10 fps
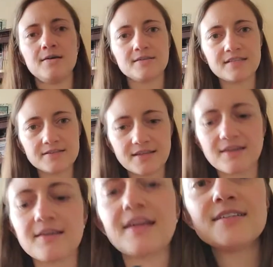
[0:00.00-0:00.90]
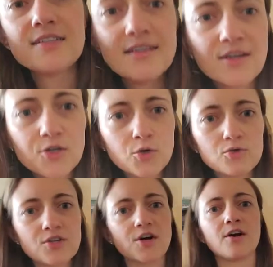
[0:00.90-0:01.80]
Sounds like a nice
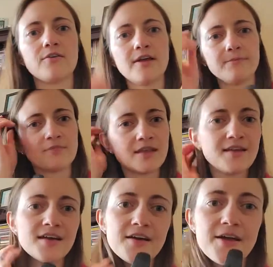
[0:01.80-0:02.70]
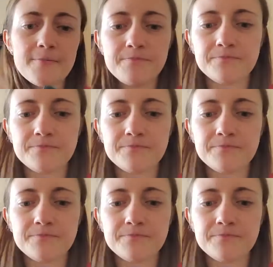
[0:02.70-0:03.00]
goose call, right? All right.